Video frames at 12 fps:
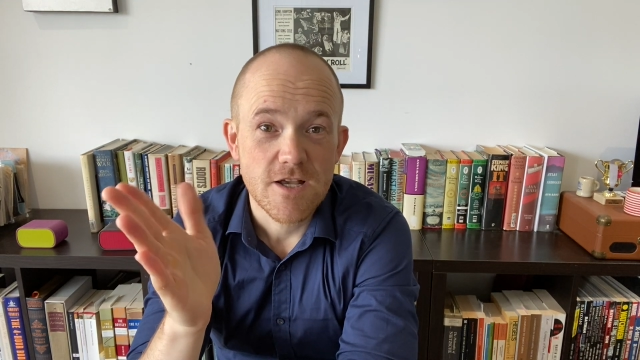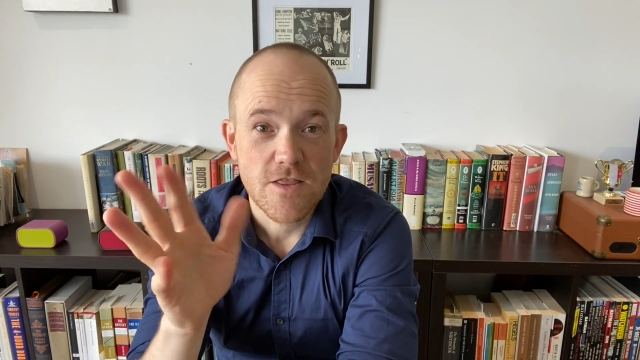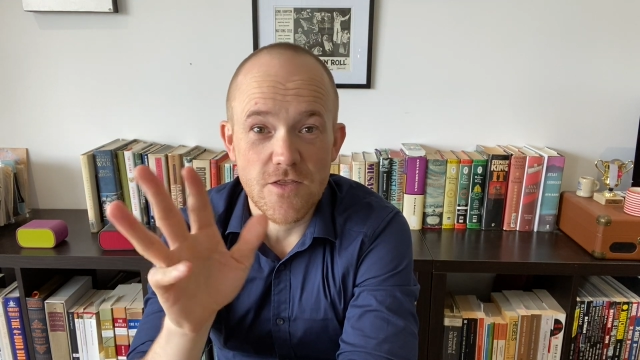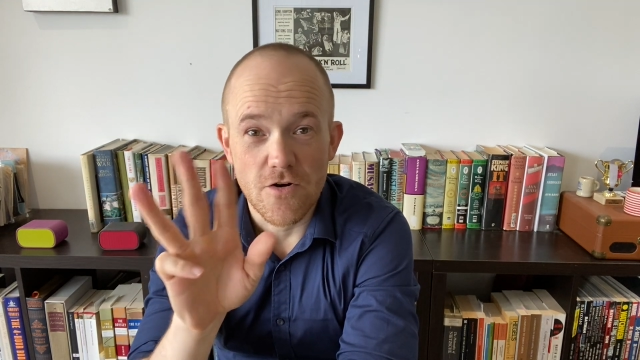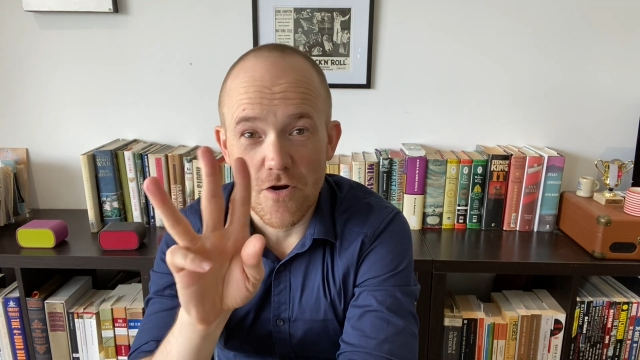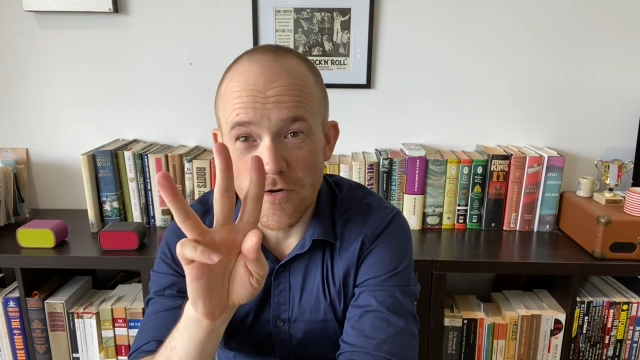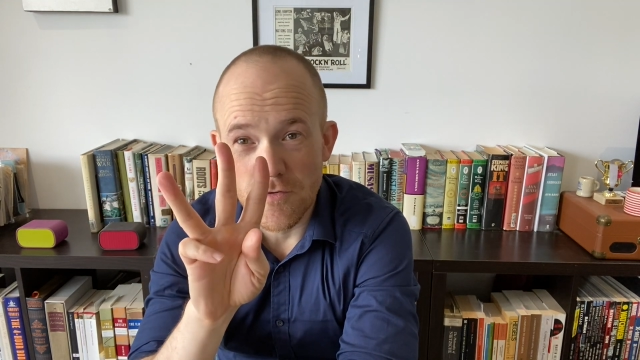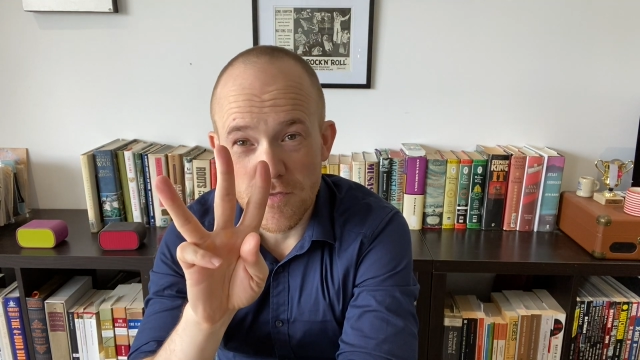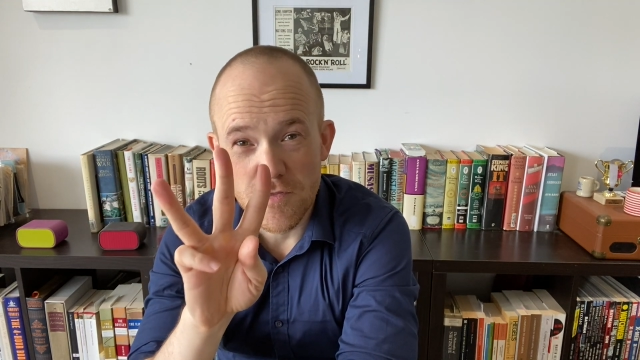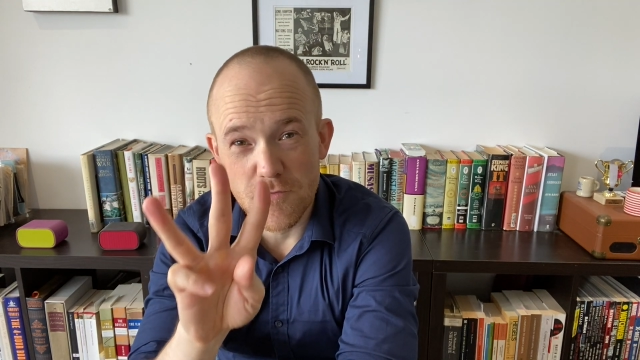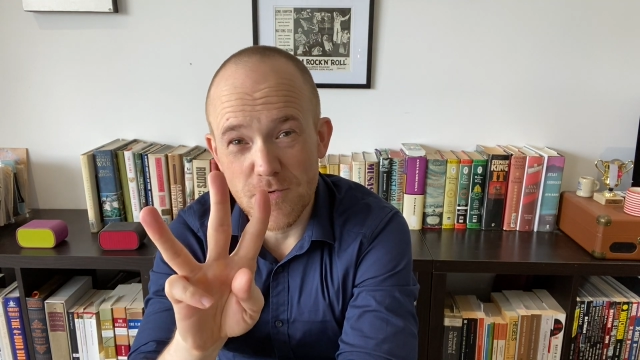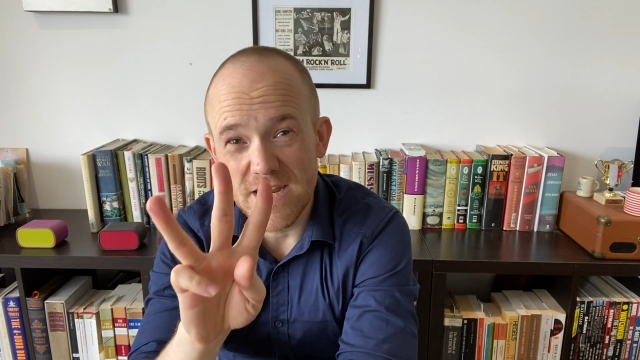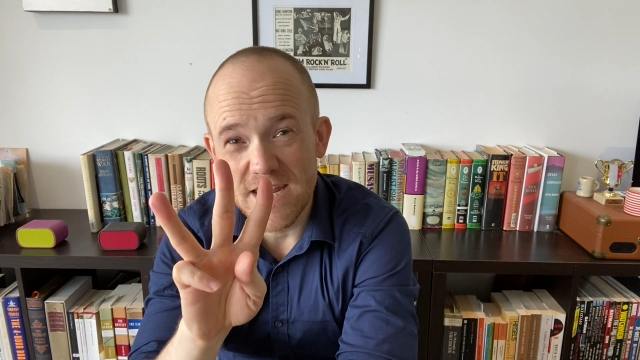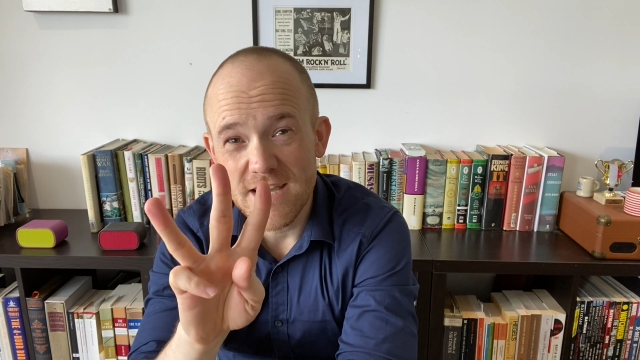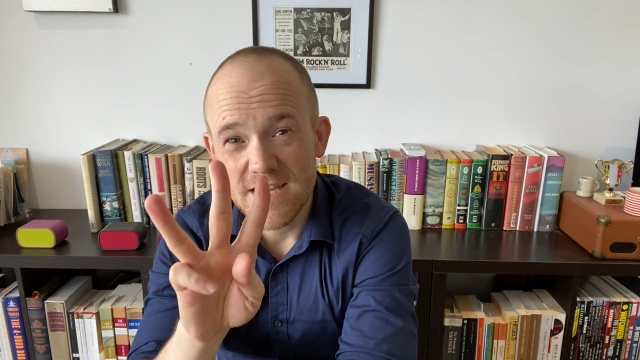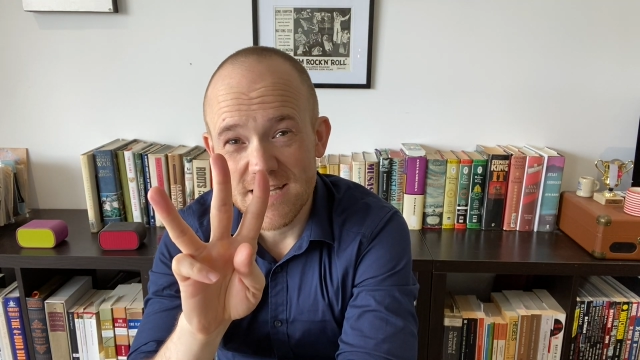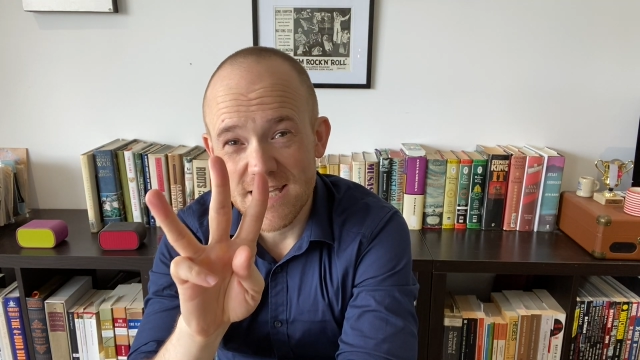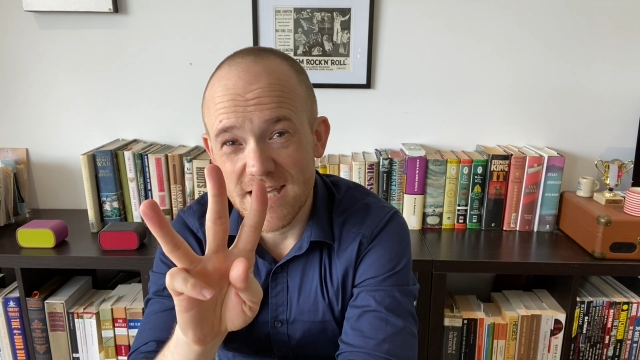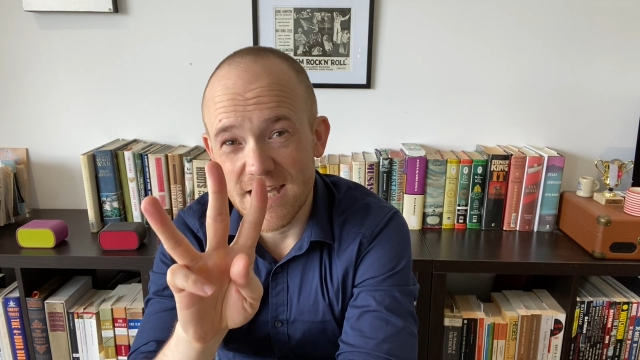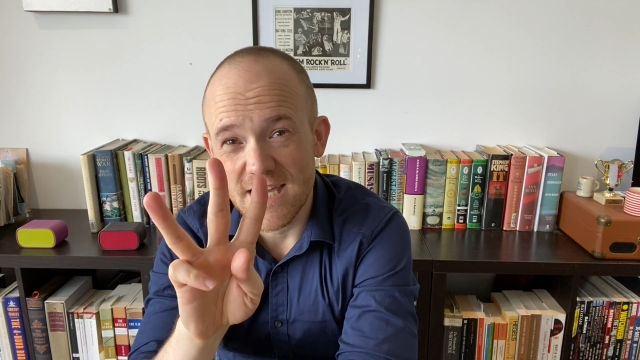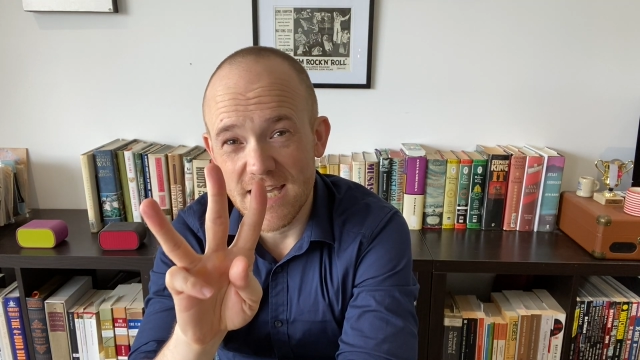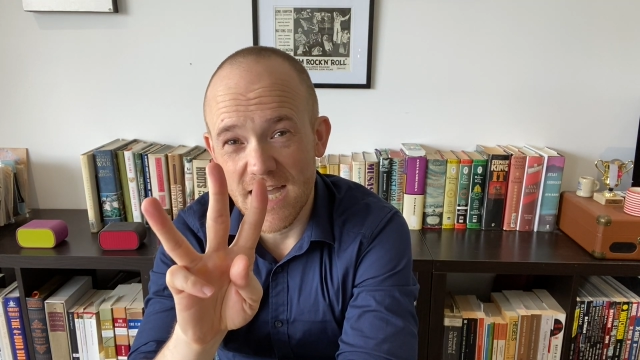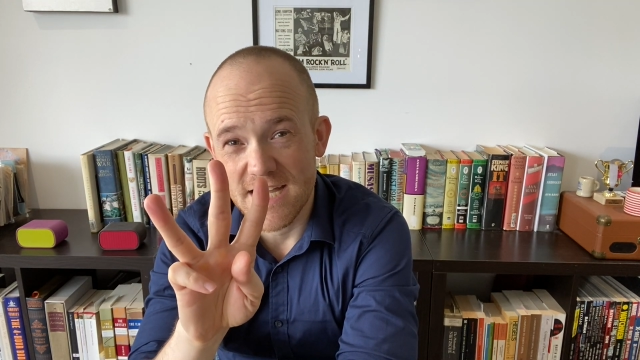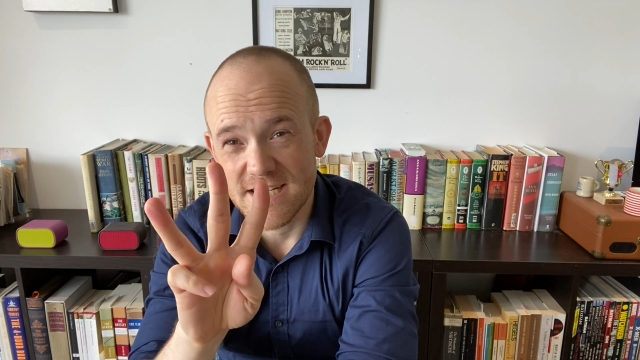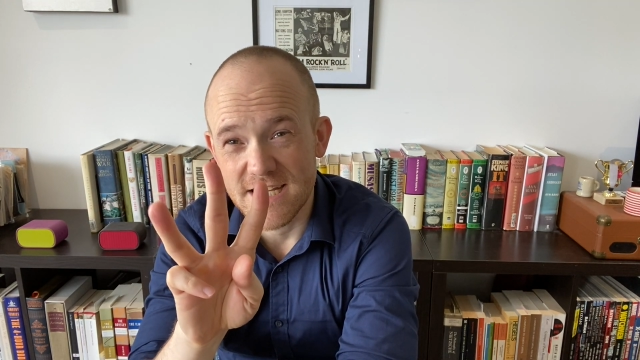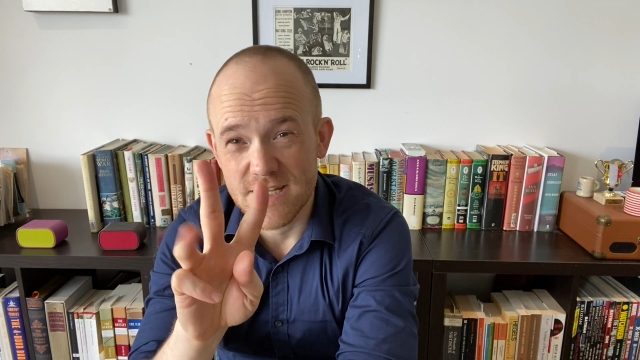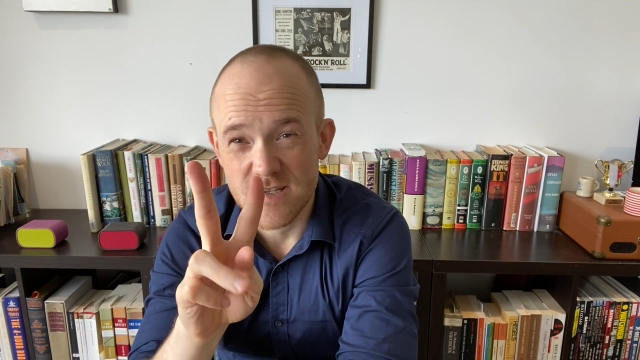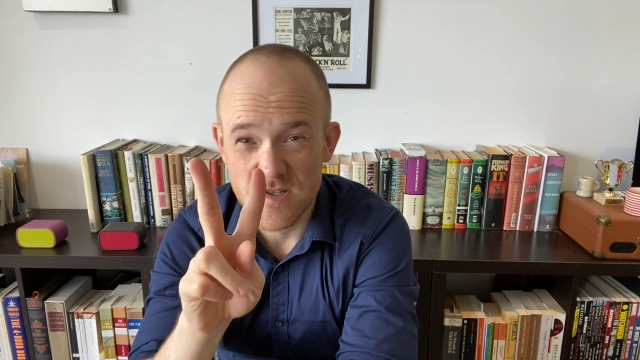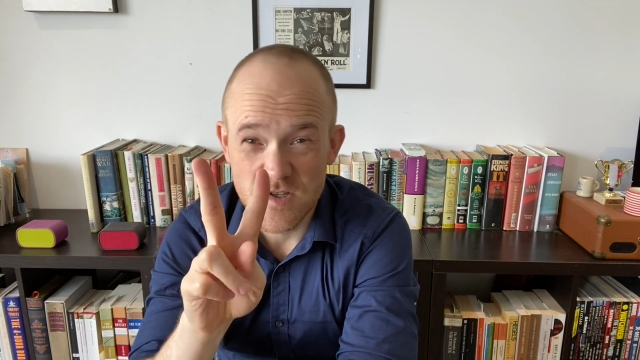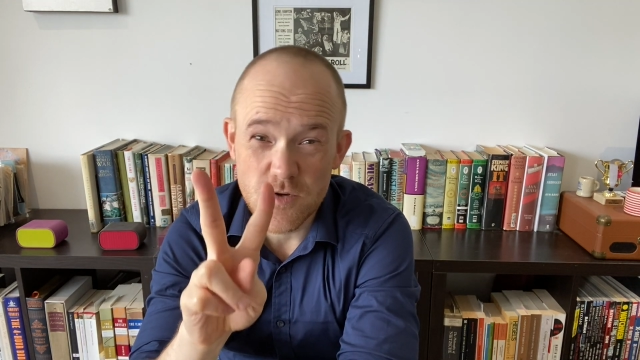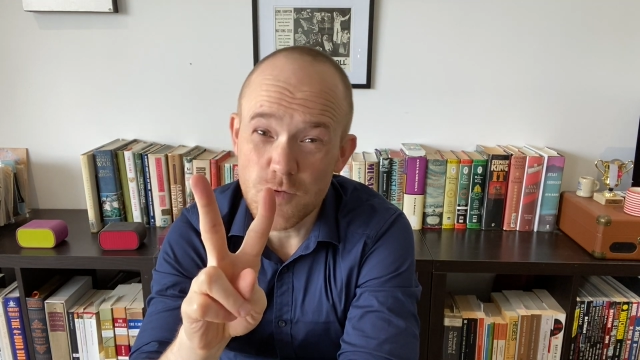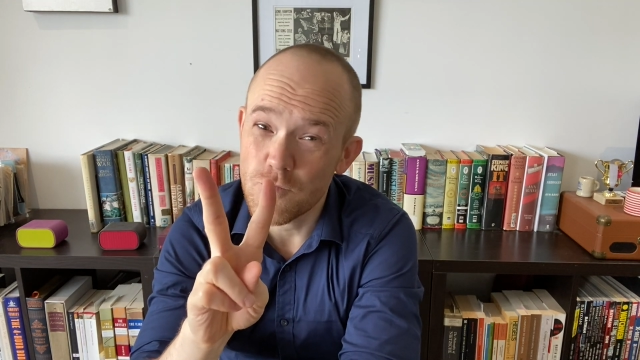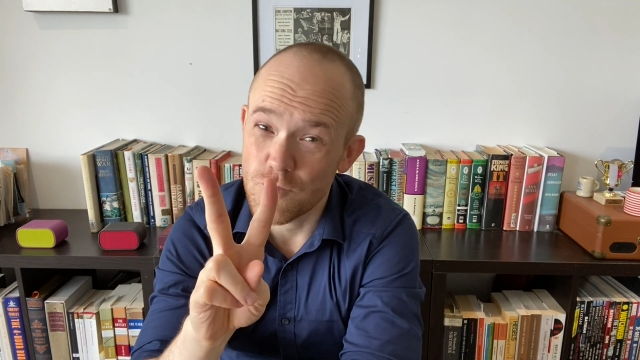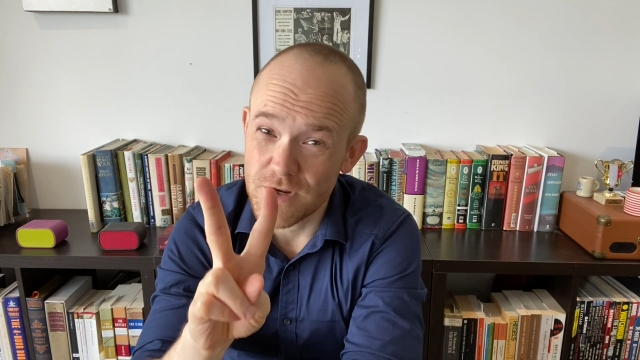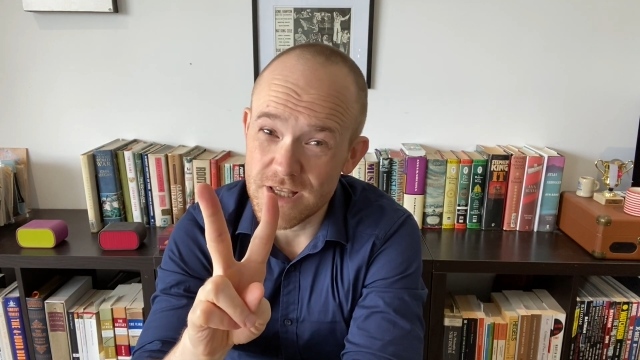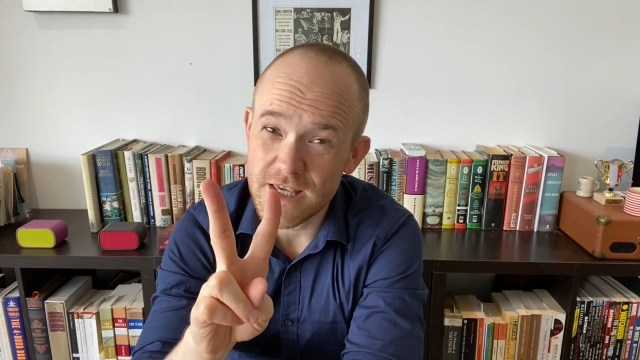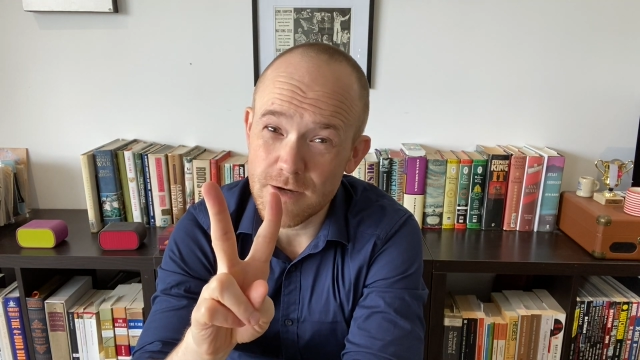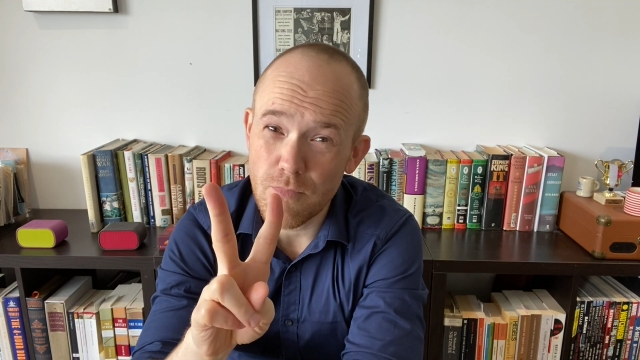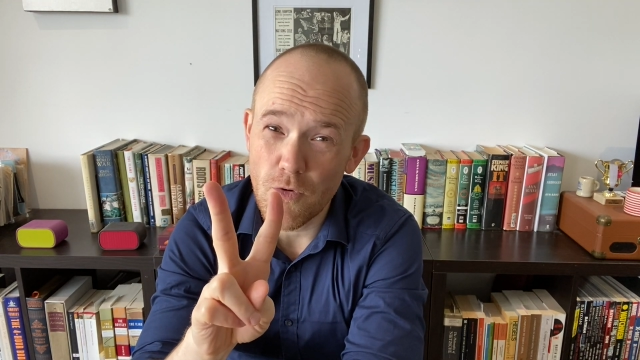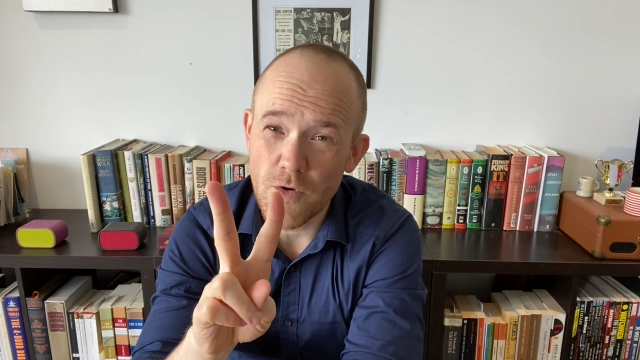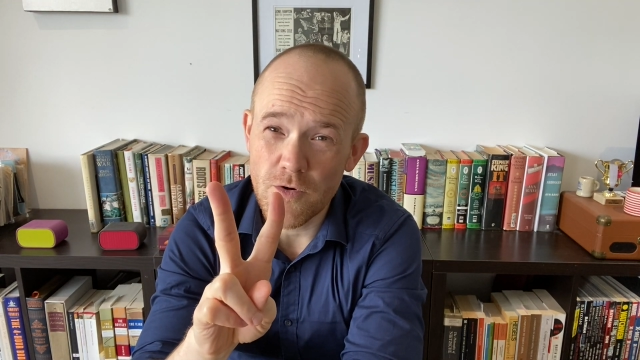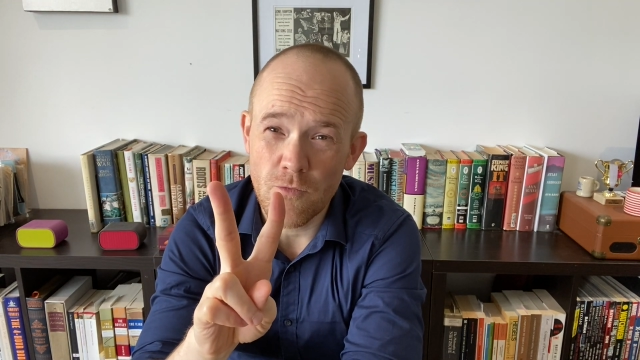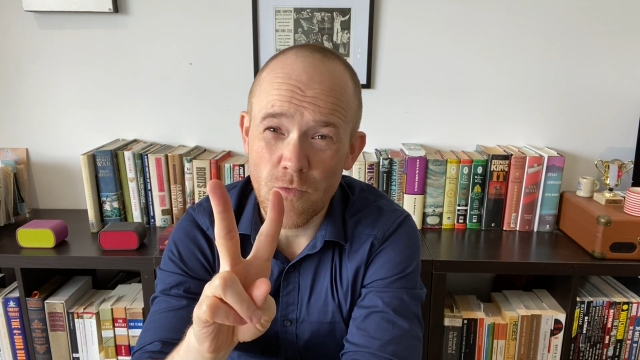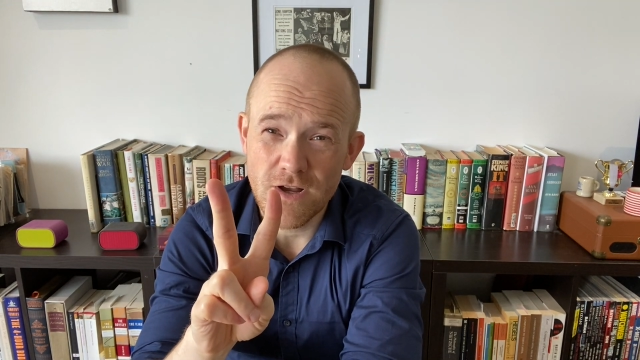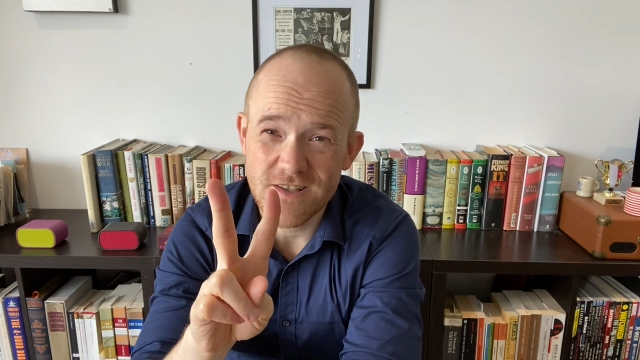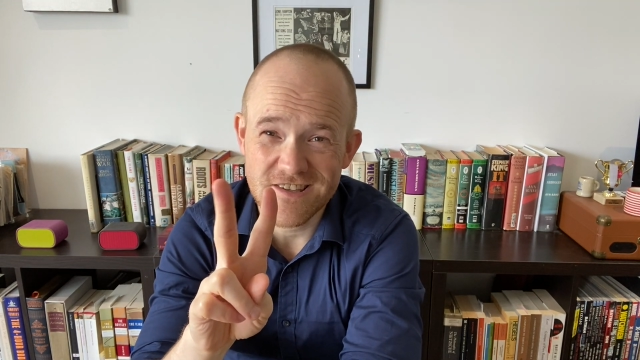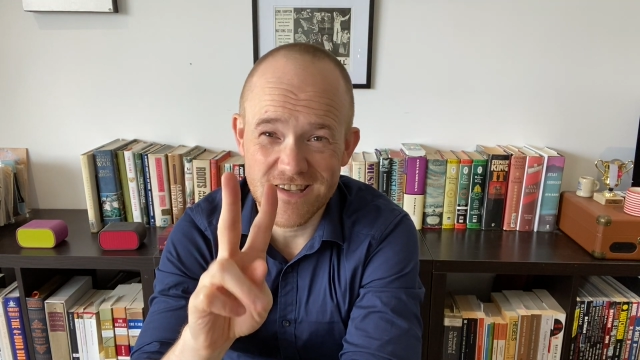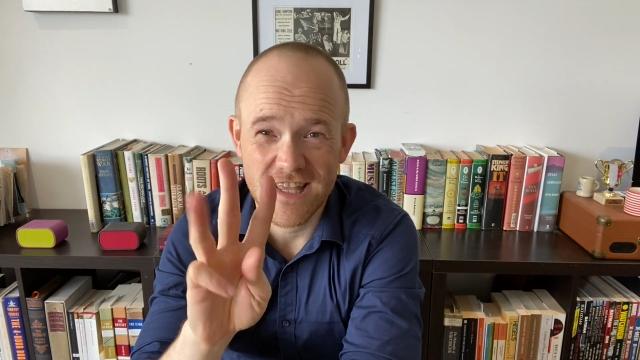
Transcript: there are three key ideas, two really important ones,